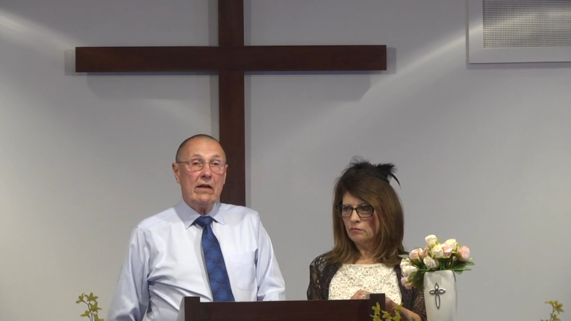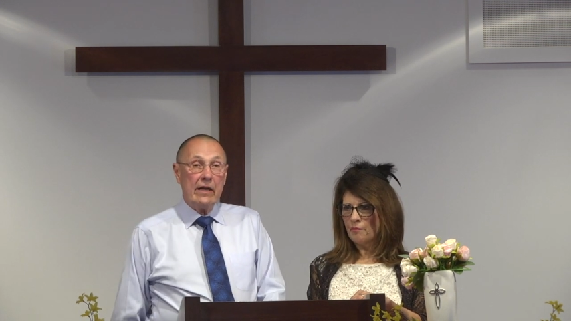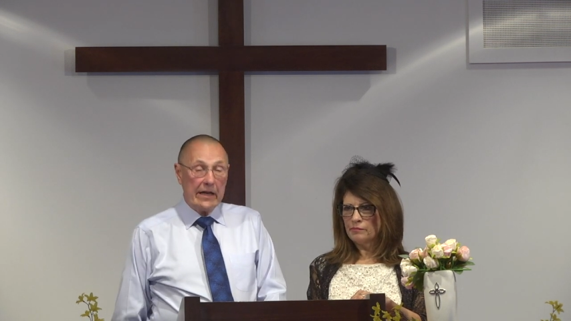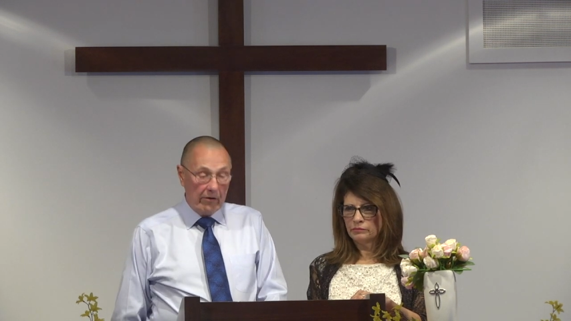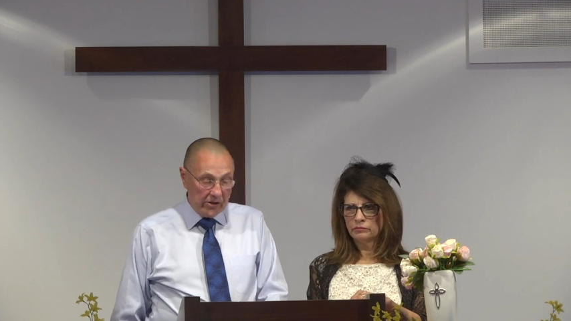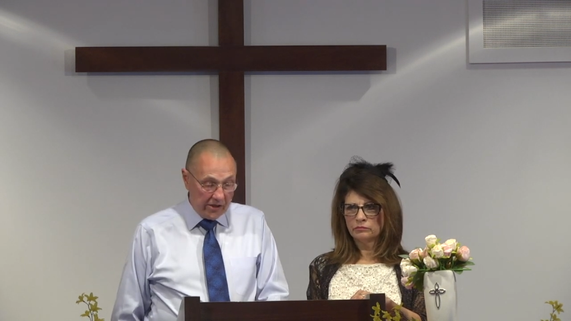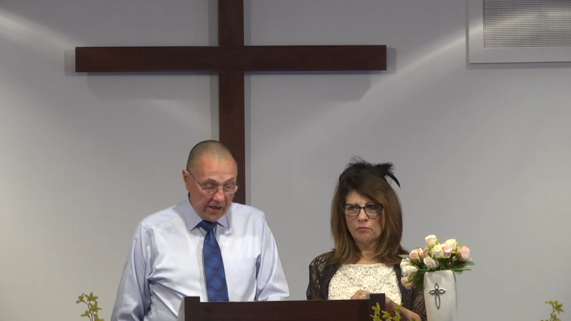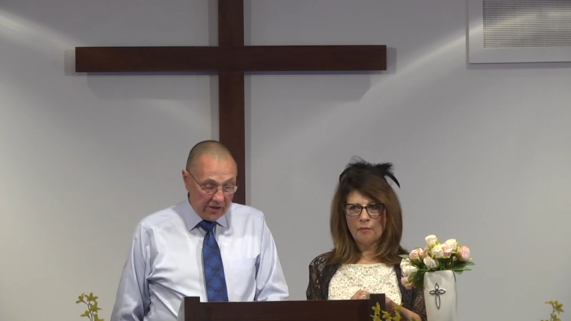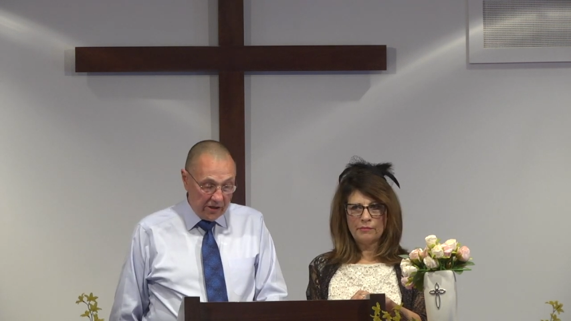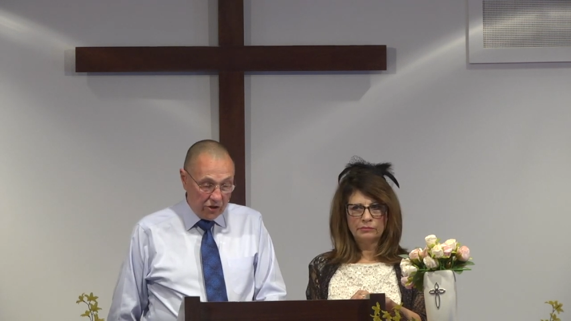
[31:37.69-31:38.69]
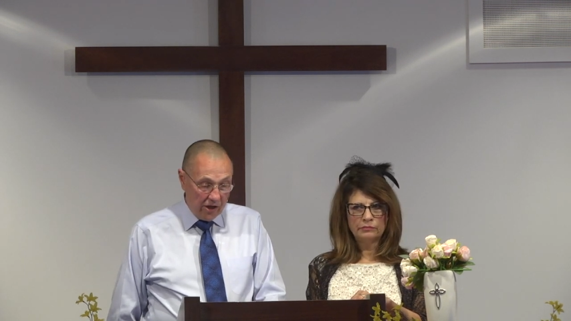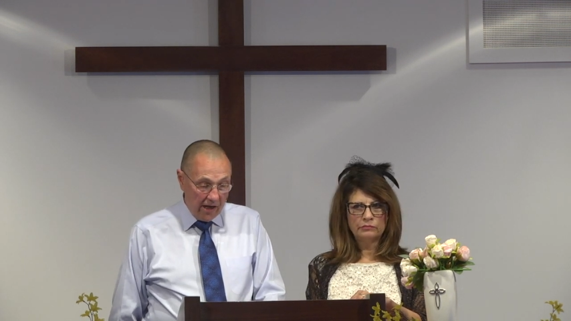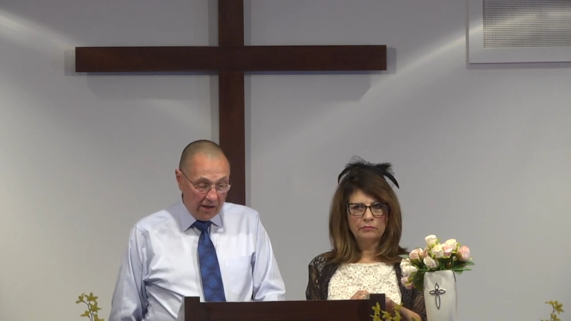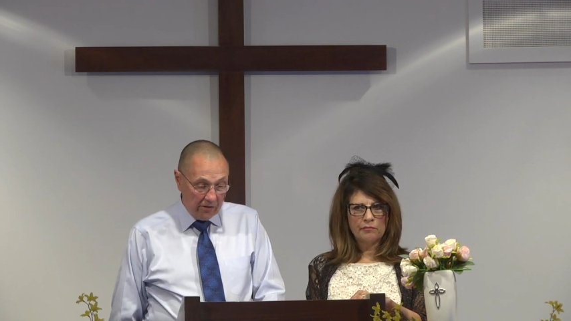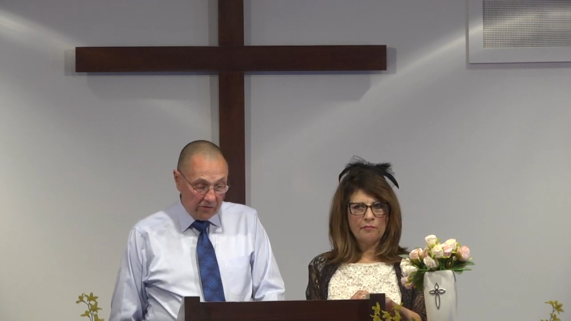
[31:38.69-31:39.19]
Speaker 1: And here it says the
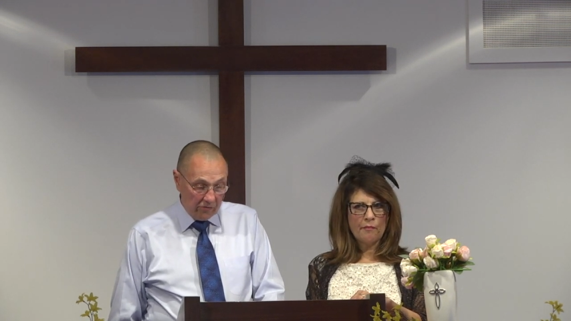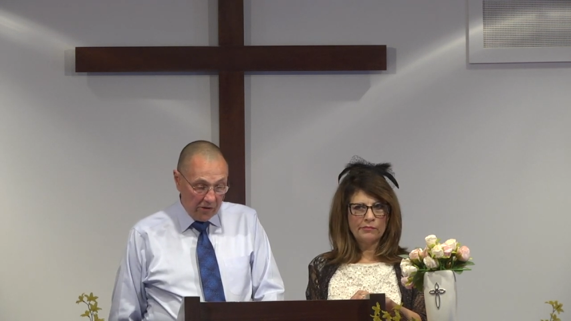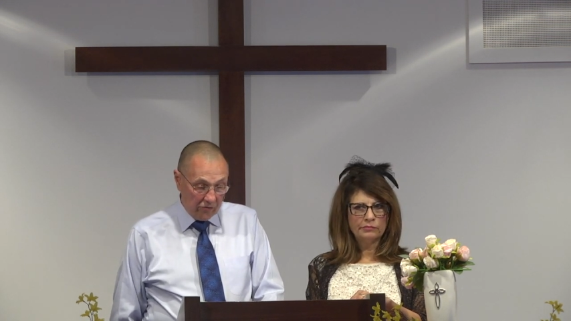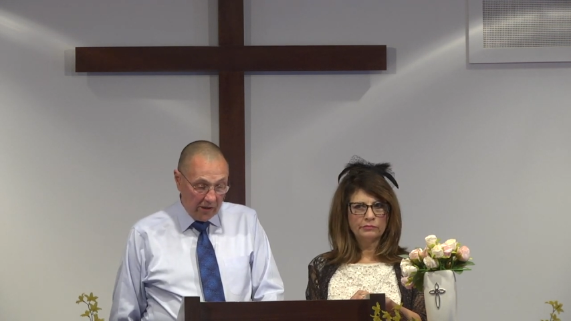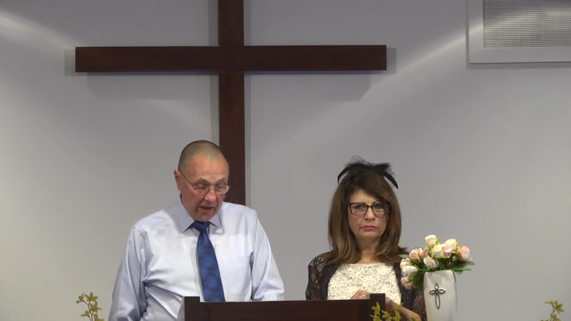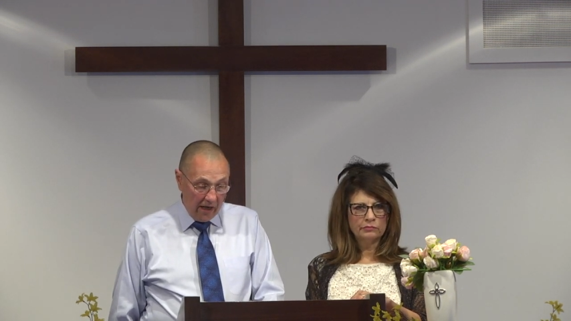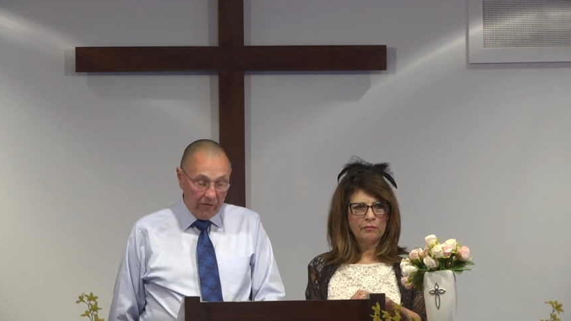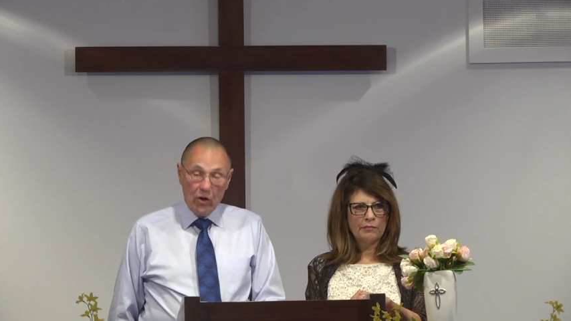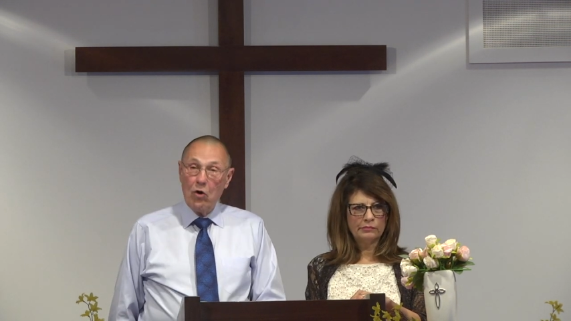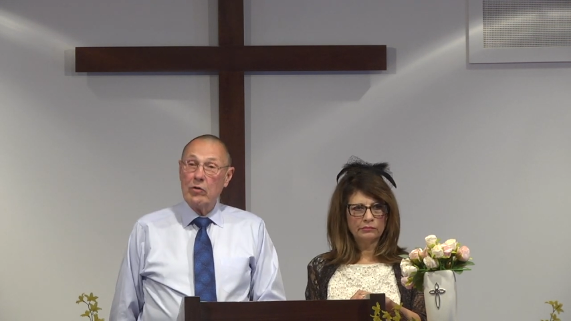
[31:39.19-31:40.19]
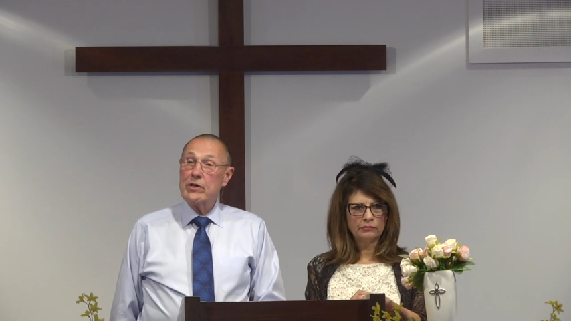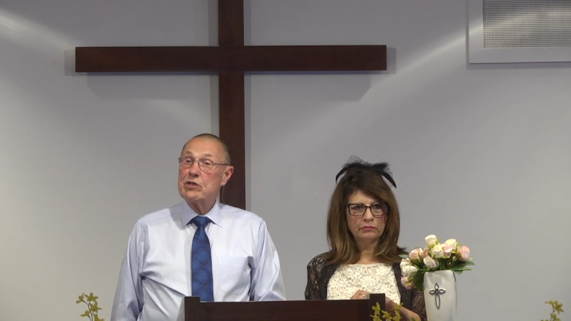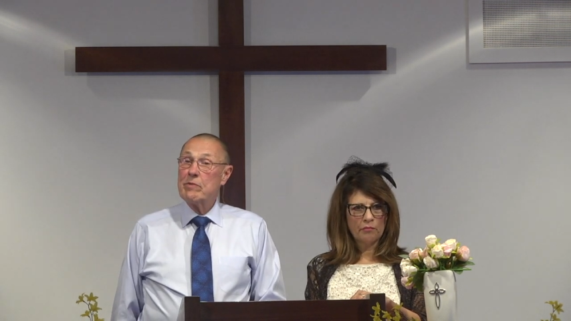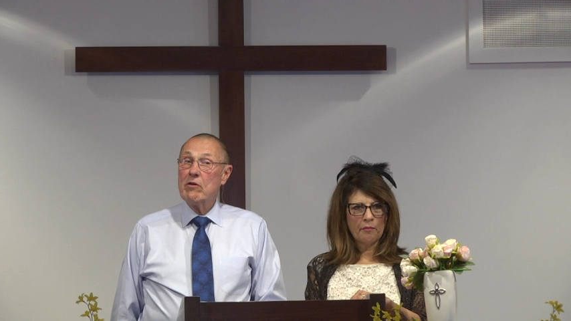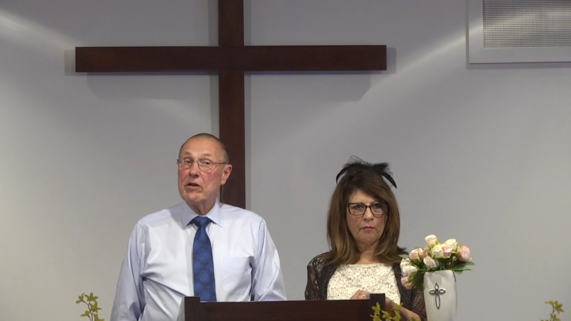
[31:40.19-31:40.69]
child was really of the Holy
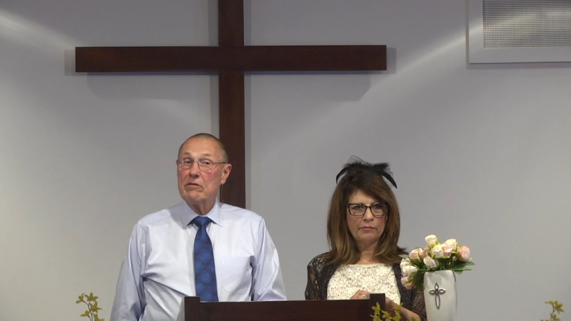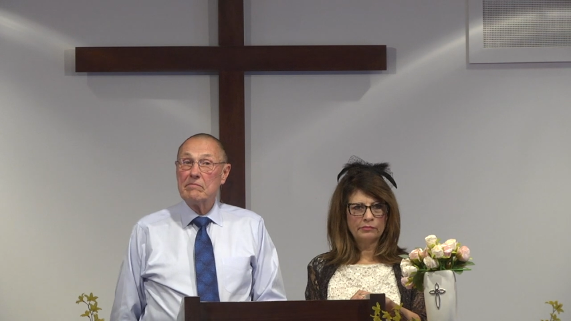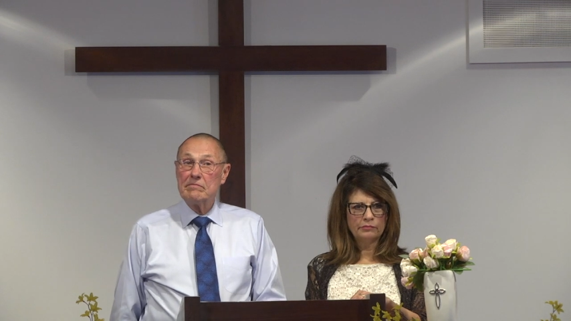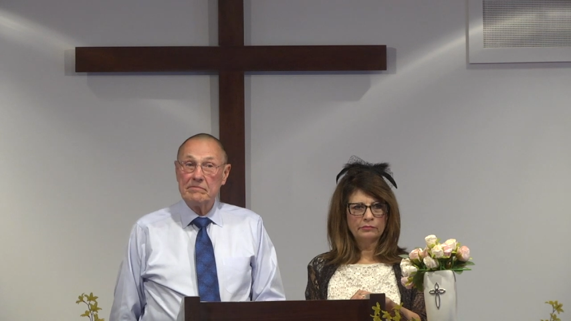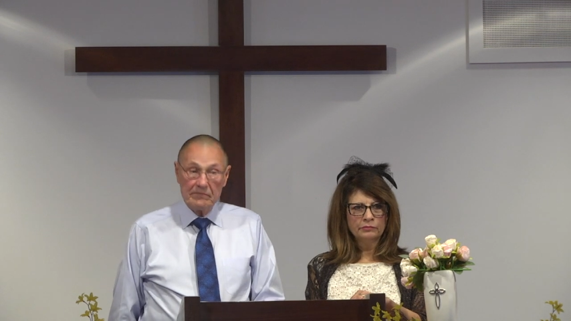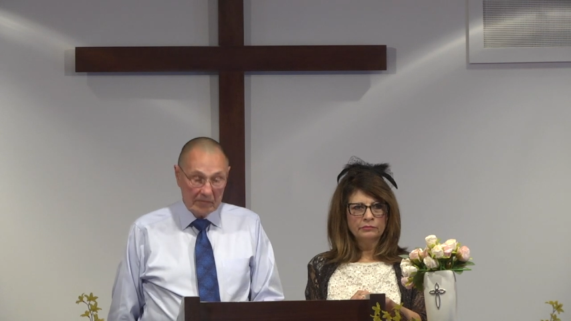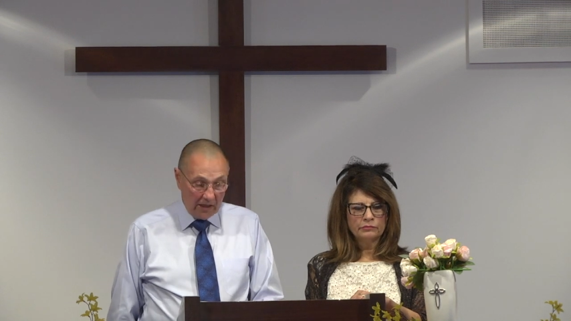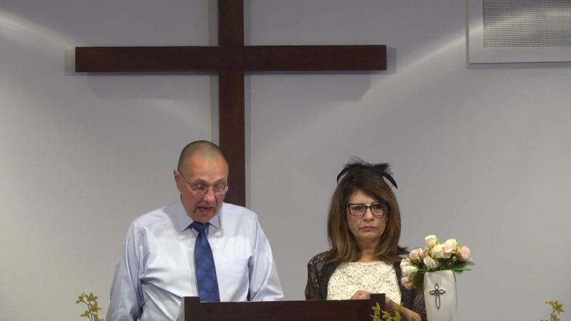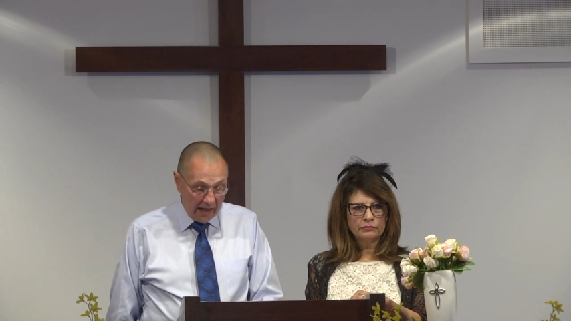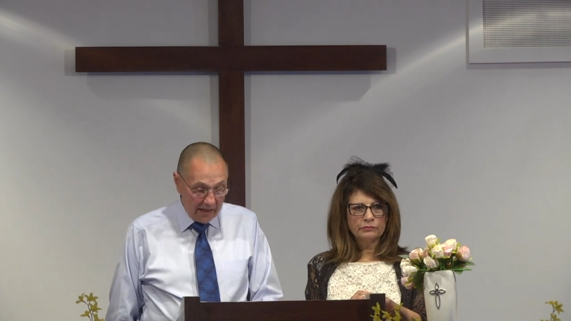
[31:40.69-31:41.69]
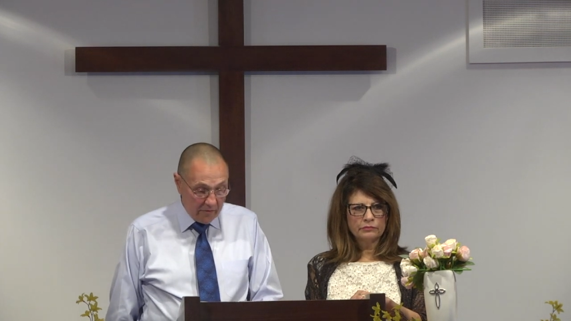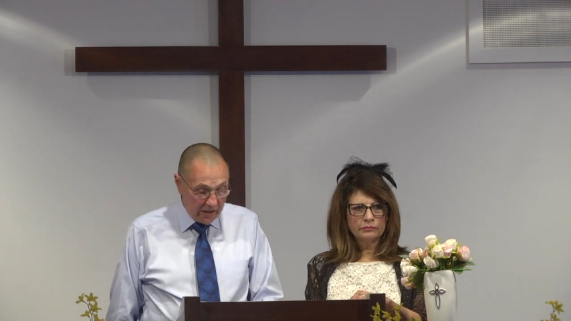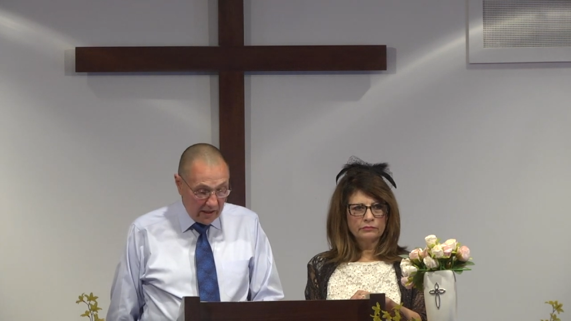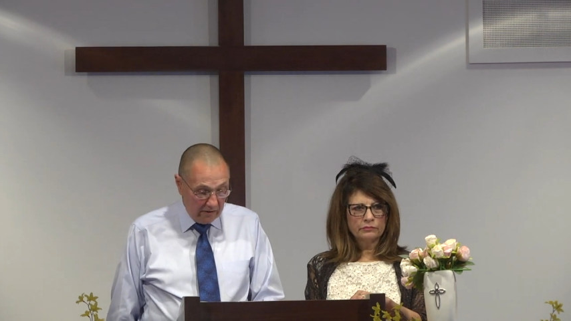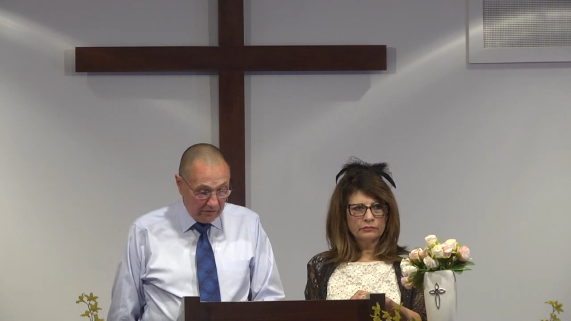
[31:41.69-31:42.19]
Spirit, God
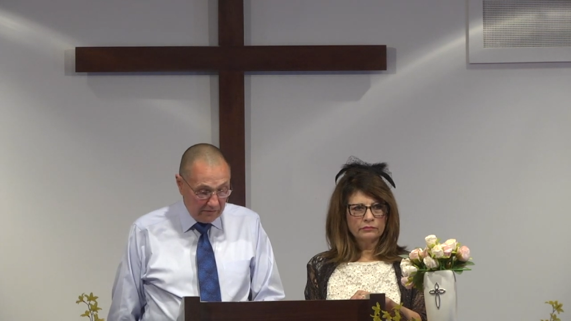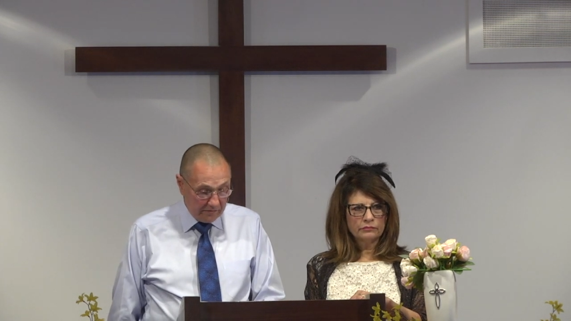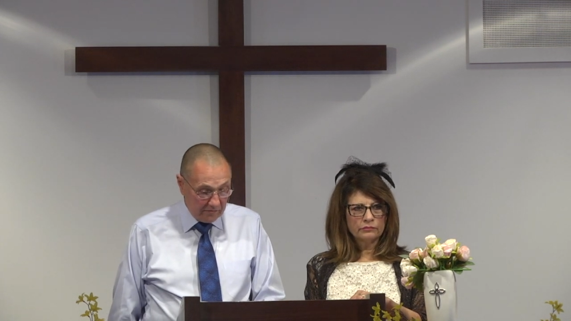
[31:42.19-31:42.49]
Himself.